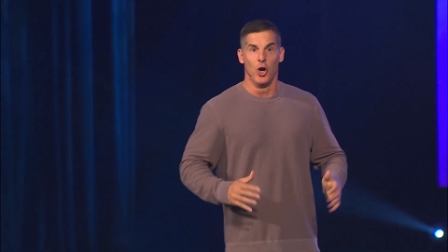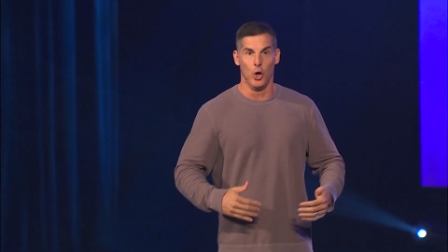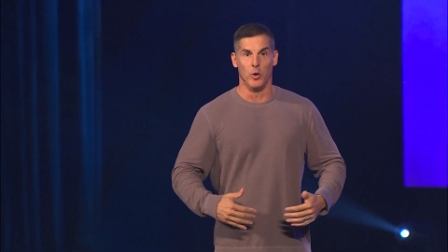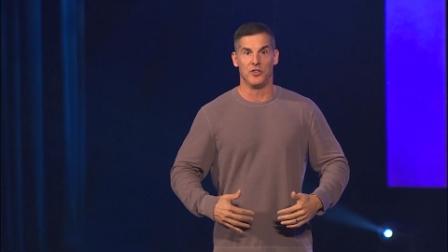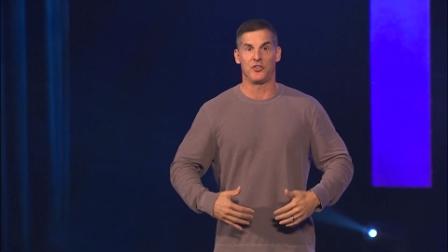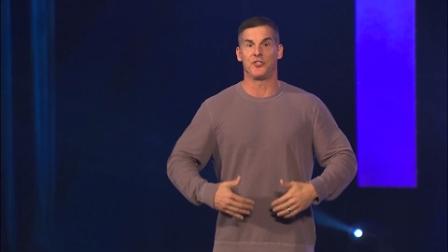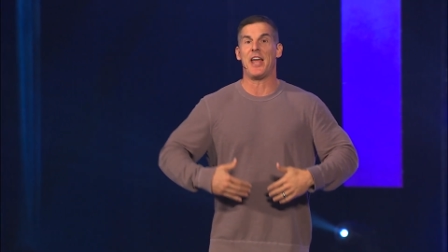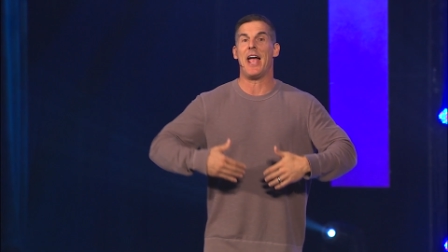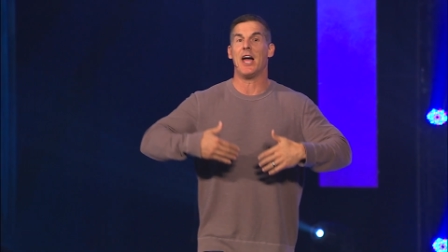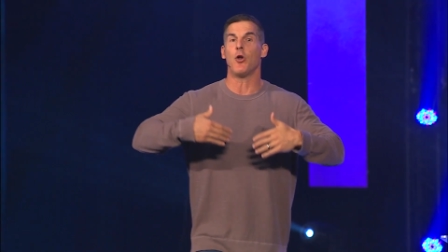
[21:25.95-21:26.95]
who would
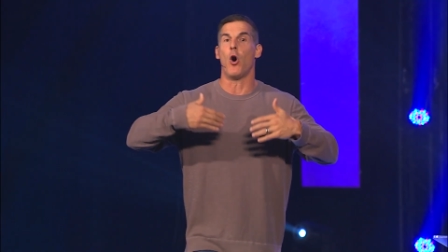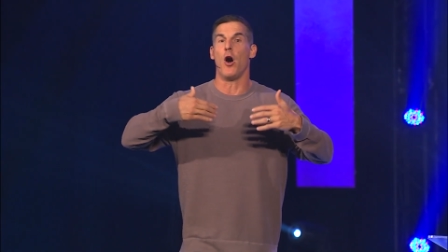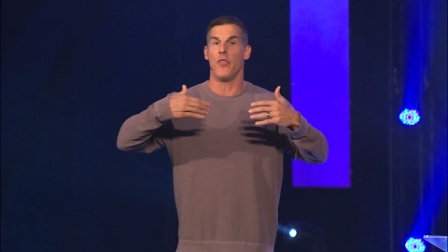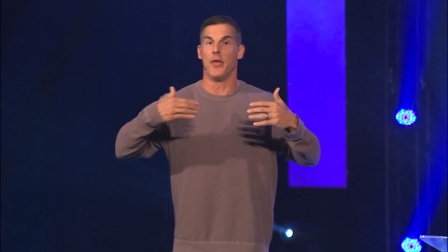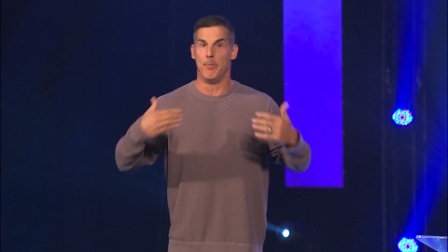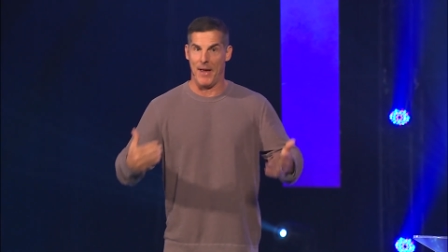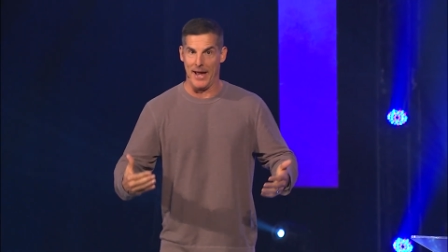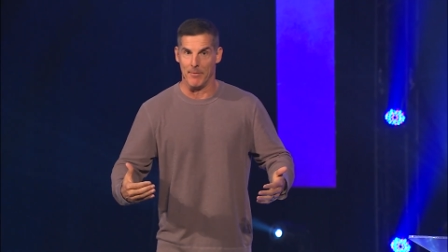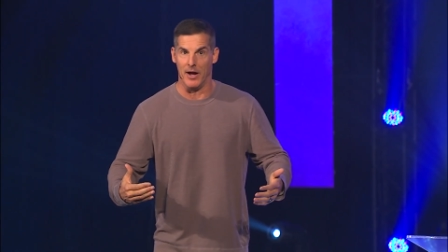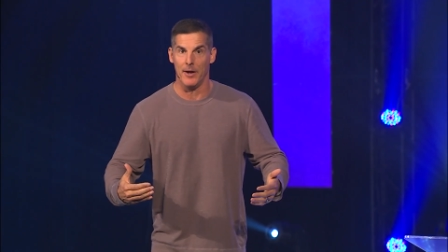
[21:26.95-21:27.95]
stand on the
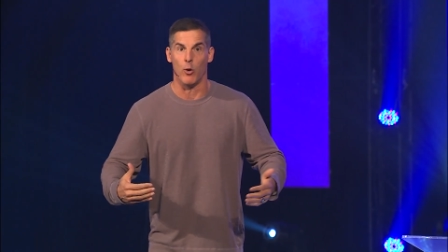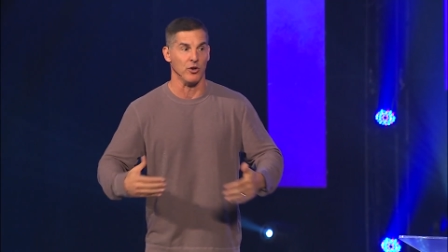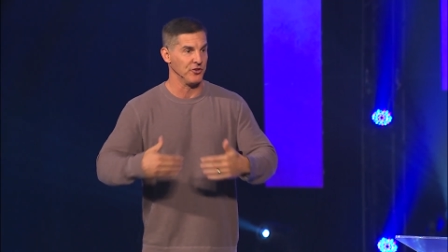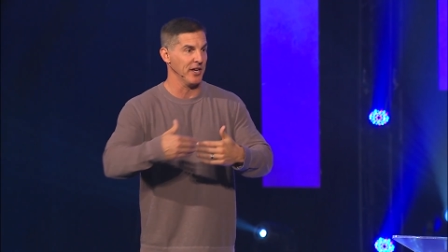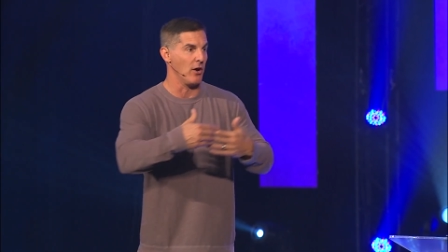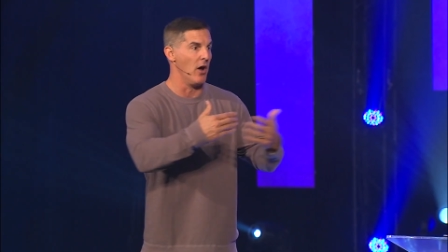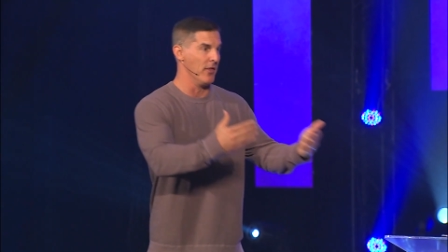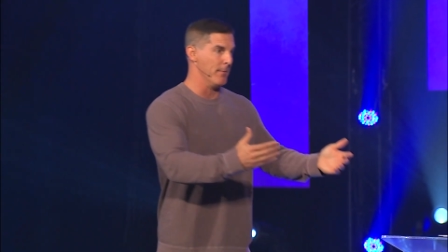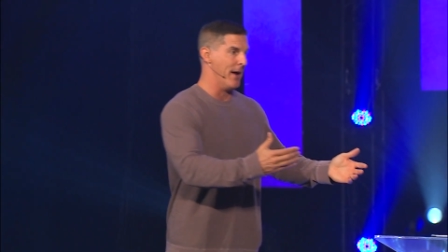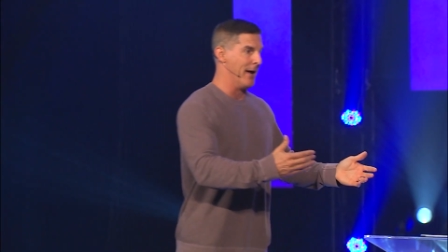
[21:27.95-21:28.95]
bema or sit on
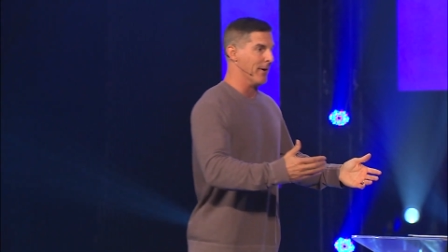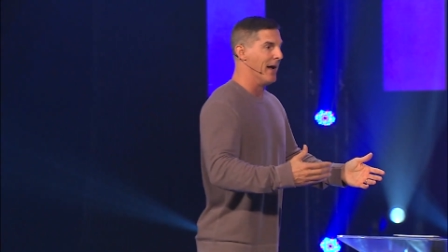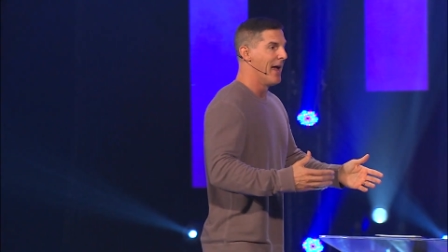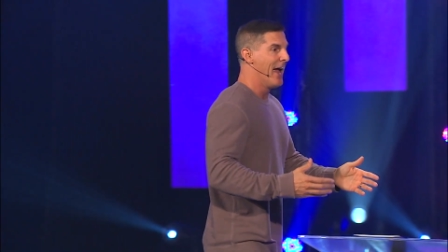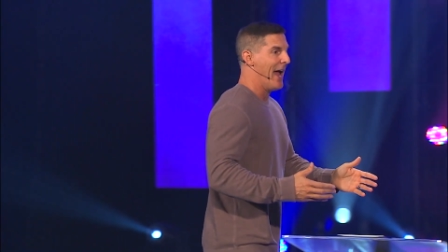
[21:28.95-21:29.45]
the bema,